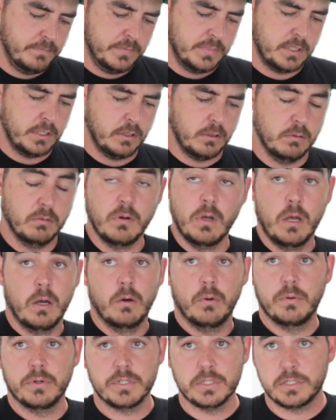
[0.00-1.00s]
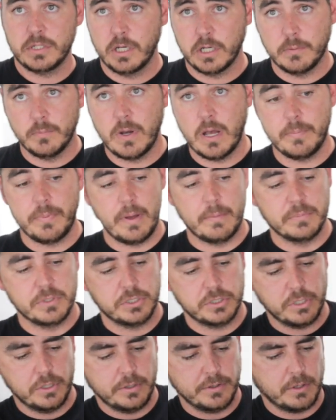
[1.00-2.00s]
So we'll just hook them up. I'm
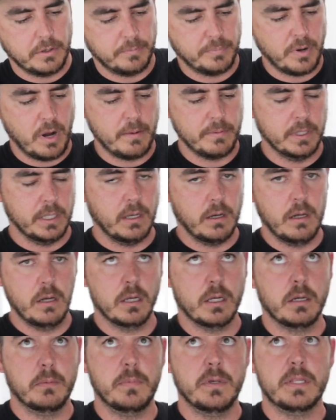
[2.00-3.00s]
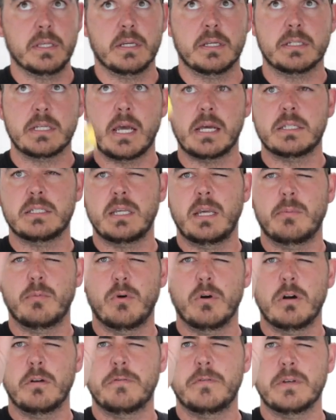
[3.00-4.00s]
sure they're probably all gonna be the exact
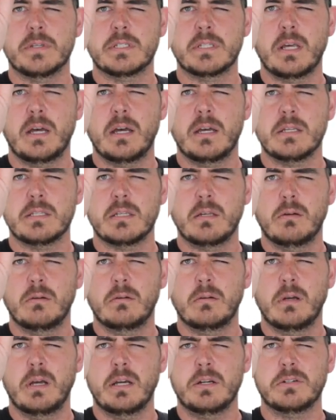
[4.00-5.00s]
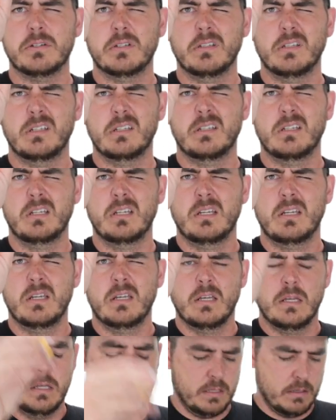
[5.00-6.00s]
same orifice size. Actually,
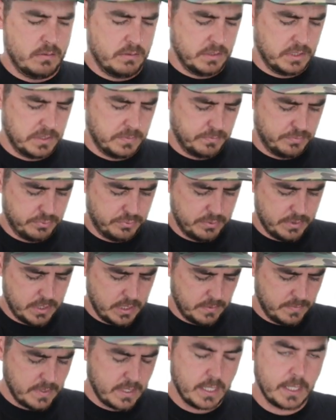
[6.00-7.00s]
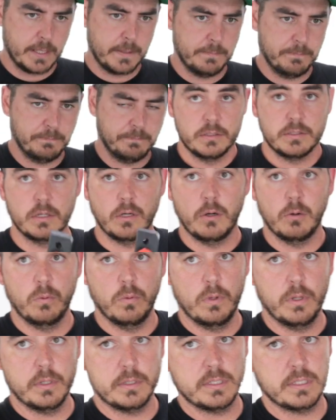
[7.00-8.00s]
that one looks pretty big. So
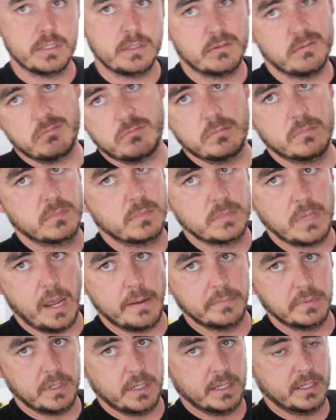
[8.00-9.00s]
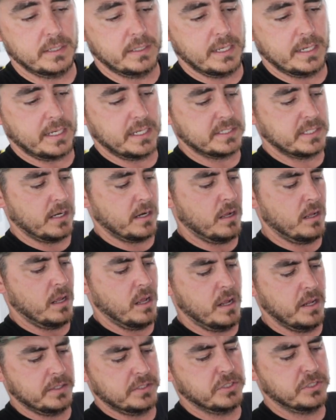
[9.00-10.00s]

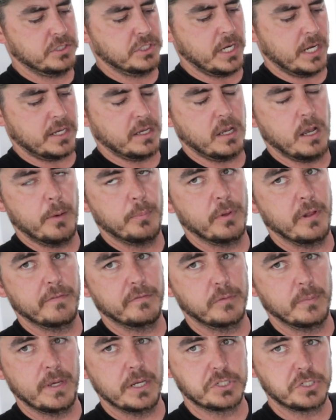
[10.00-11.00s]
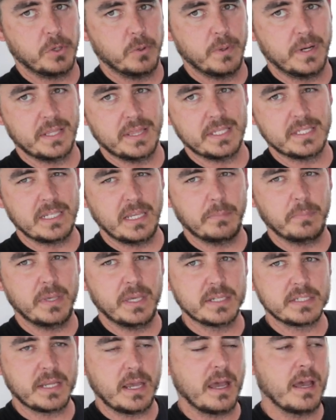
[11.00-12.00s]
I'll check a couple of them to make sure we're getting the same
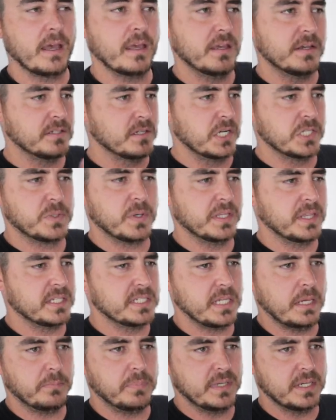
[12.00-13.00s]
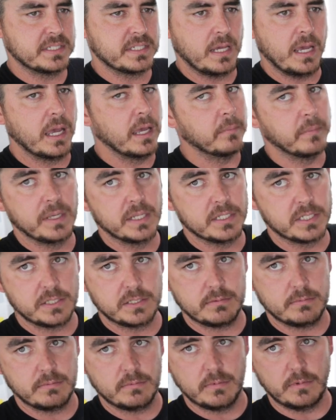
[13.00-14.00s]
PSI. As long as we're getting the same PSI, it
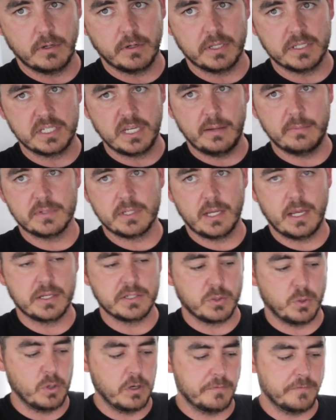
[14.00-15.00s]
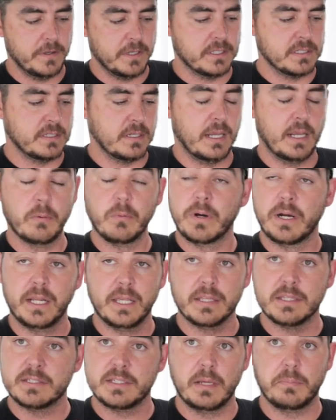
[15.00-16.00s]
means they're the same size orifice, and we're
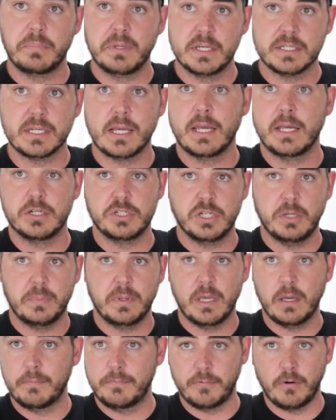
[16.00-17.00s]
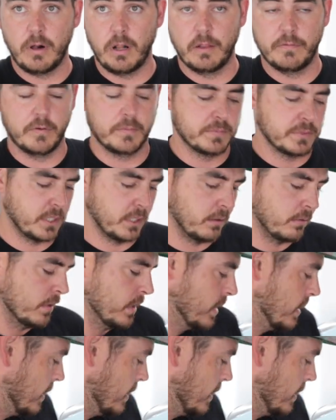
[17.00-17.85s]
gonna get the same PSI and GPM for all of them, so.